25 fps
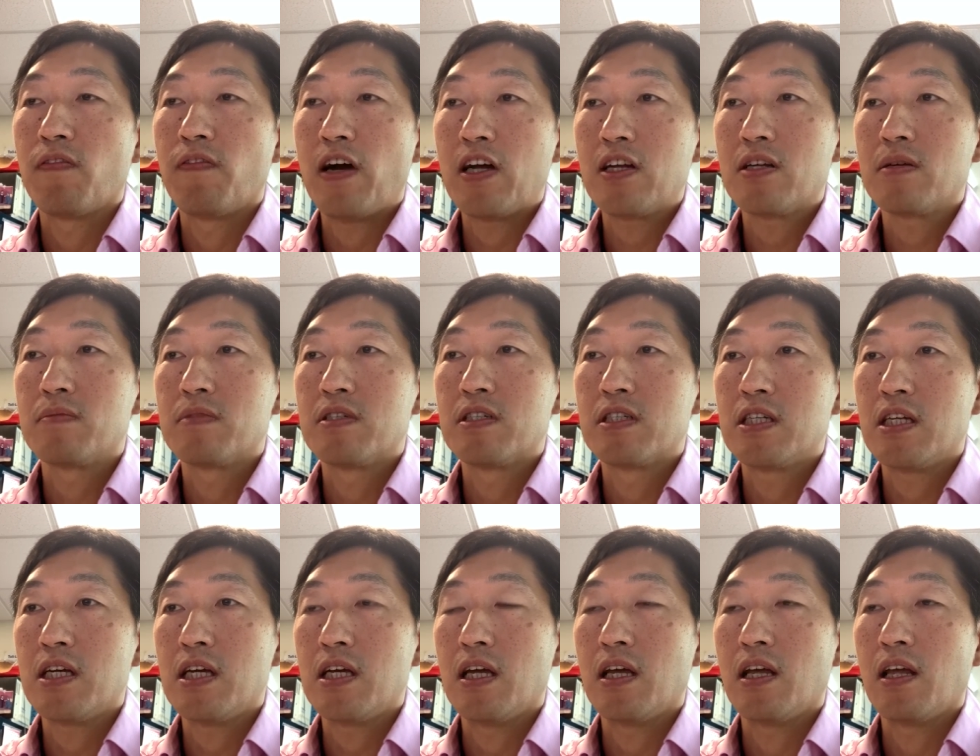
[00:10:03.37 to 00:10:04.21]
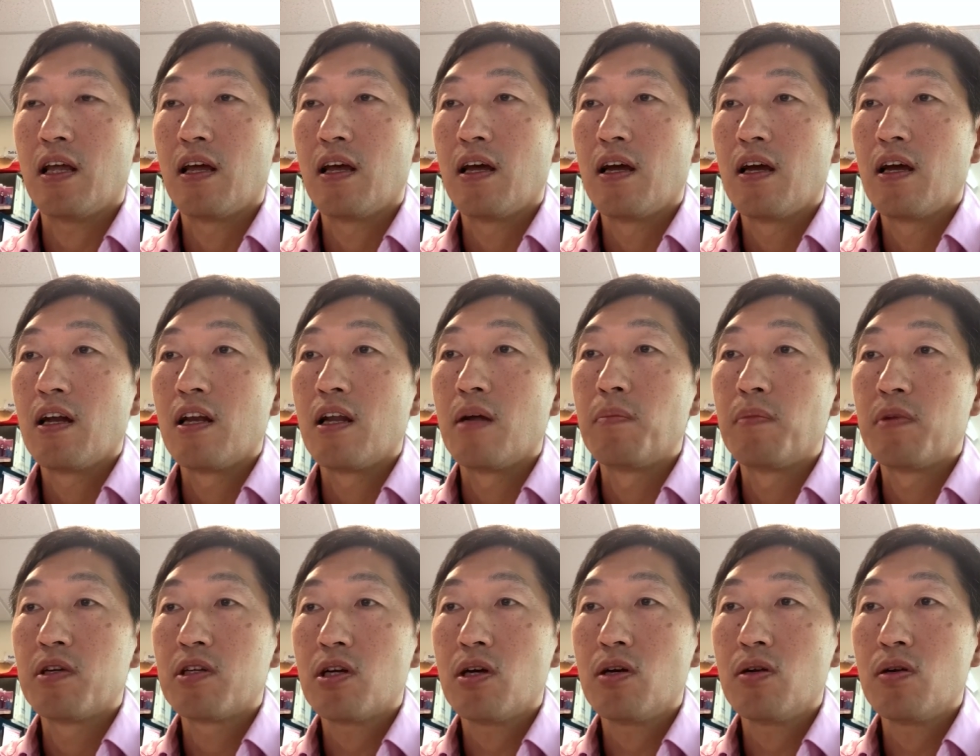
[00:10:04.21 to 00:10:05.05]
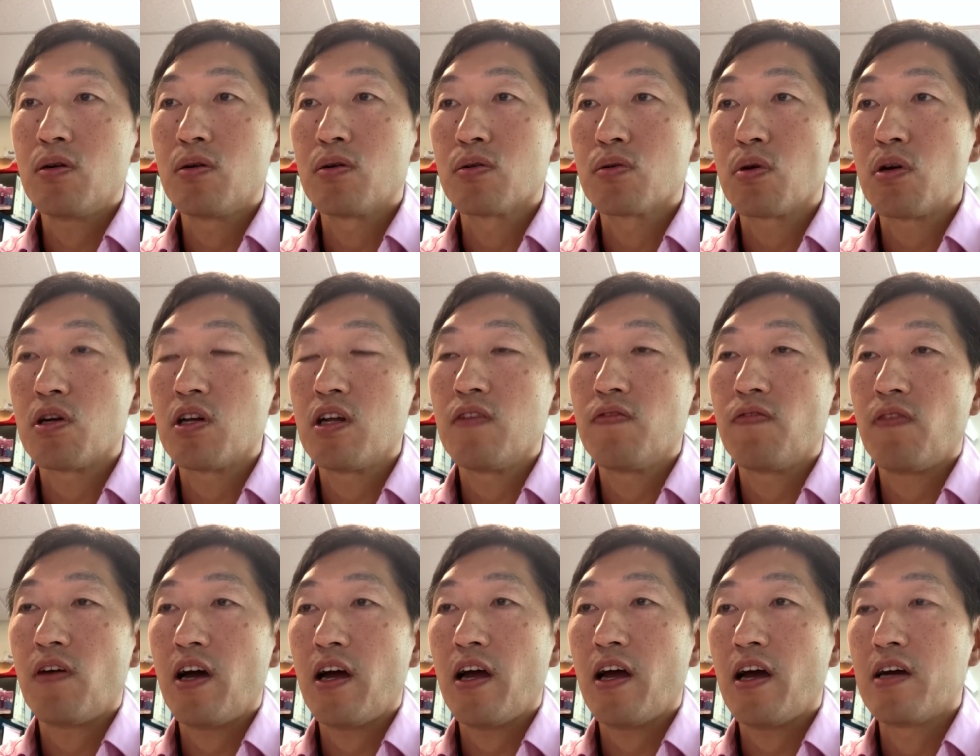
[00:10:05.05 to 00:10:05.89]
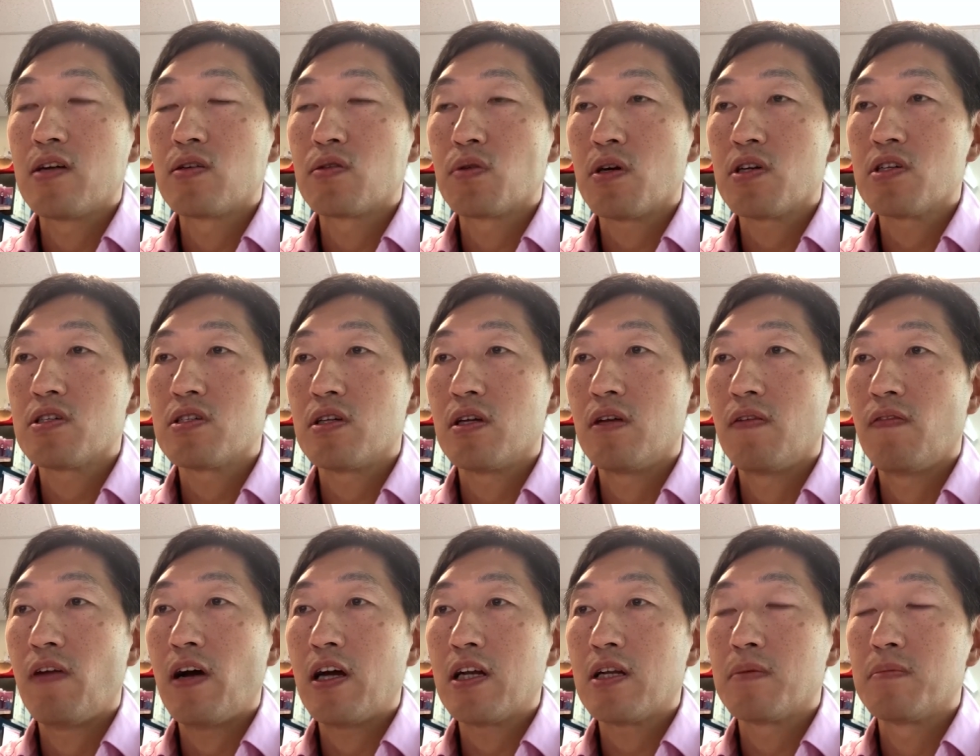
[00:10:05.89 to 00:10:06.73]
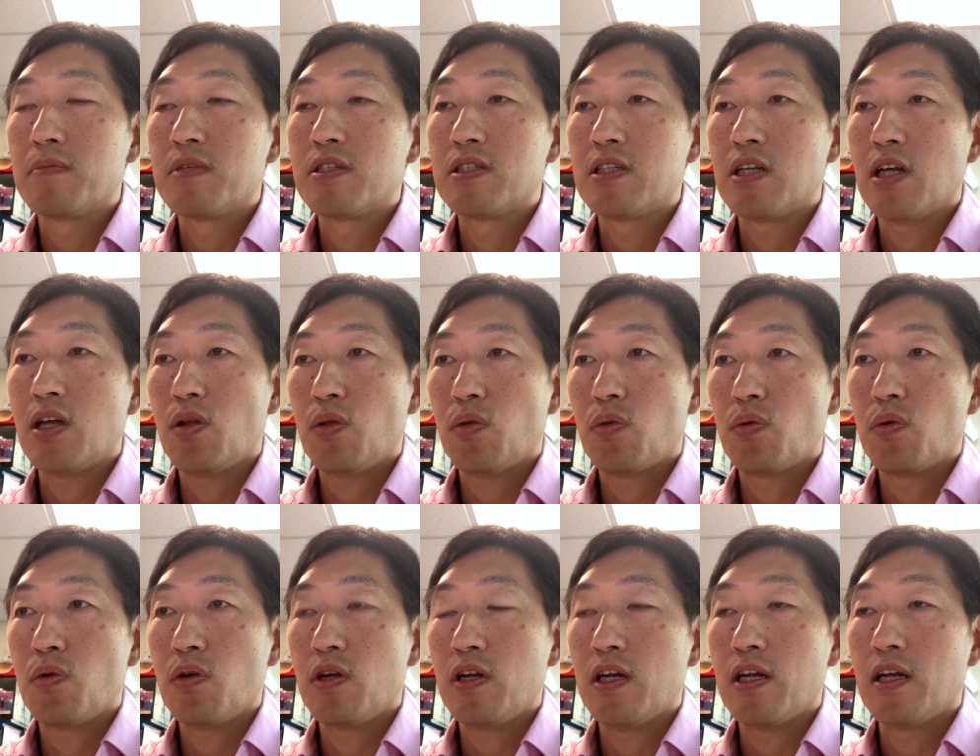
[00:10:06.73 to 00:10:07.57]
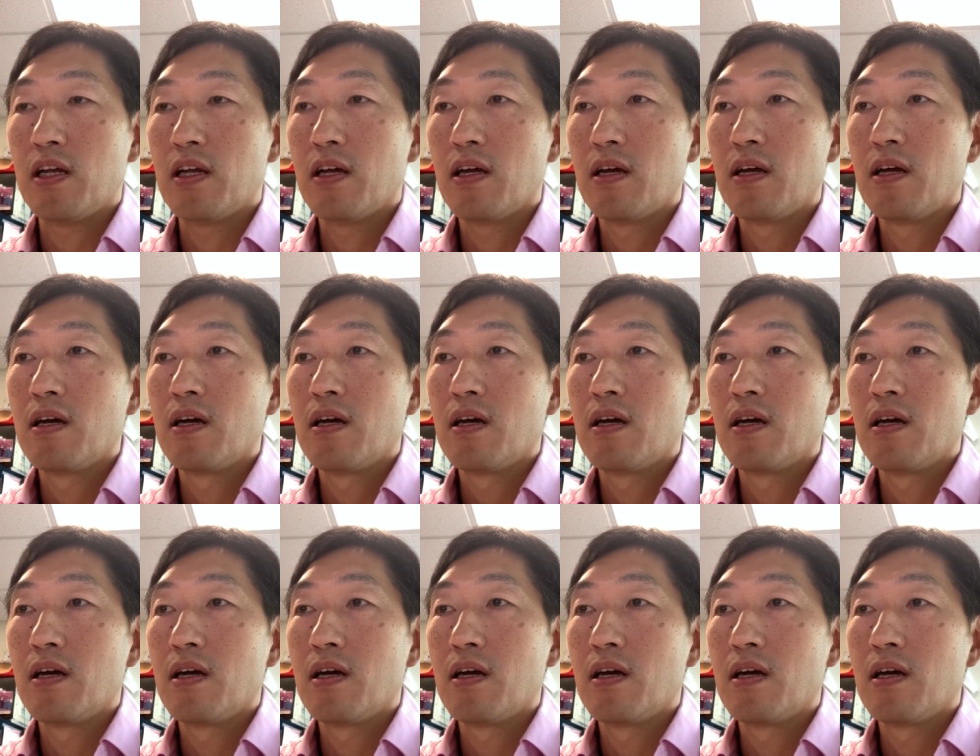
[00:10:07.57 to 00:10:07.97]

vitamin D, the maternal 25-hydroxy vitamin D3